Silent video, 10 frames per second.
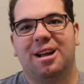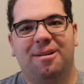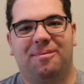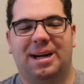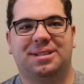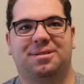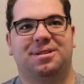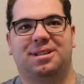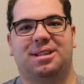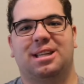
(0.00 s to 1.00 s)
might as well
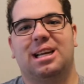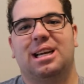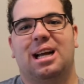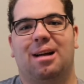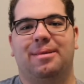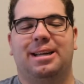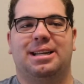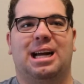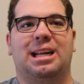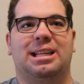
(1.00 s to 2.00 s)
just, I
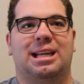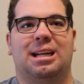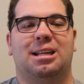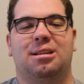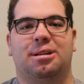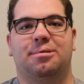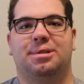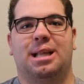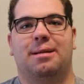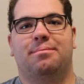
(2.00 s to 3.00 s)
mean, I didn't technically
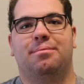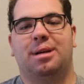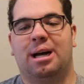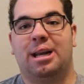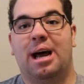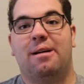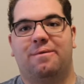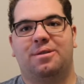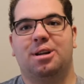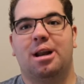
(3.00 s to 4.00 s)
use them
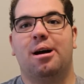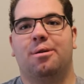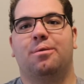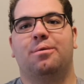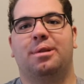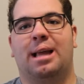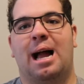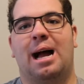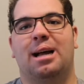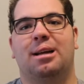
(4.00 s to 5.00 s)
enough to know
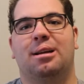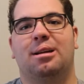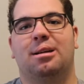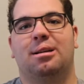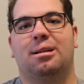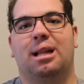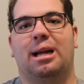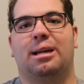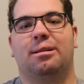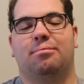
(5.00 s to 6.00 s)
that,
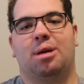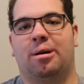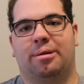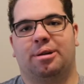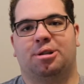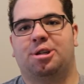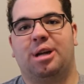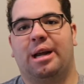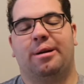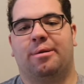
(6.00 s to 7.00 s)
like, oh, they're
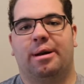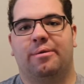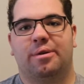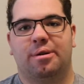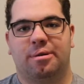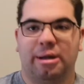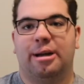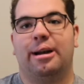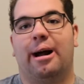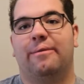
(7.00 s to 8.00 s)
shit or whatever.
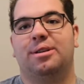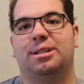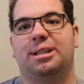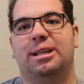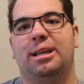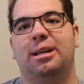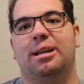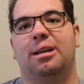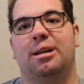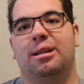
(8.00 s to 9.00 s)
And obviously,
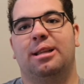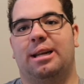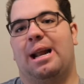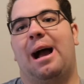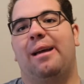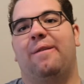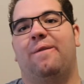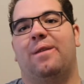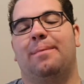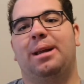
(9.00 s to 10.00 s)
the
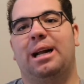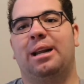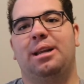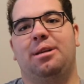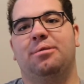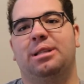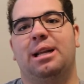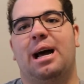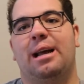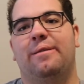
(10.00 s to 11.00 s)
knife, I mean, I didn't use the
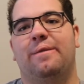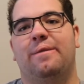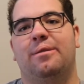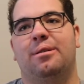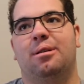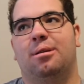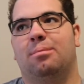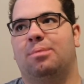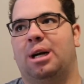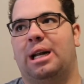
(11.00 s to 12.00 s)
knife,
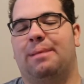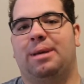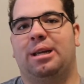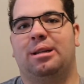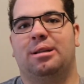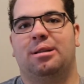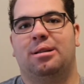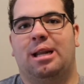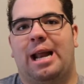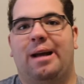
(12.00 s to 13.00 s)
but I mean,
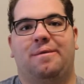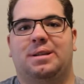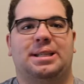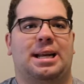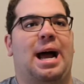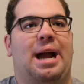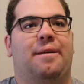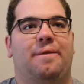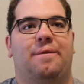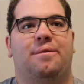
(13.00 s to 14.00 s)
the knife is the
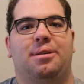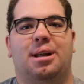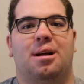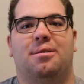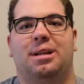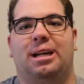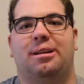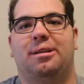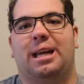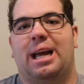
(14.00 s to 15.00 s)
knife, you know,
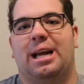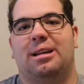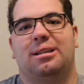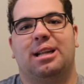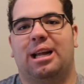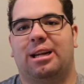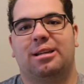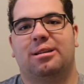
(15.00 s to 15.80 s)
like, you can't, like,